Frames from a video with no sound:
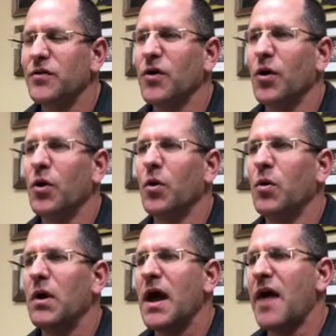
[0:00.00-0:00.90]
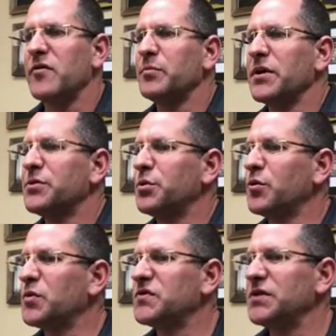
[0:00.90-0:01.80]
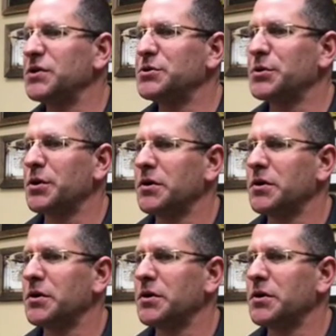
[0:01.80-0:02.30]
So, having been through the procedure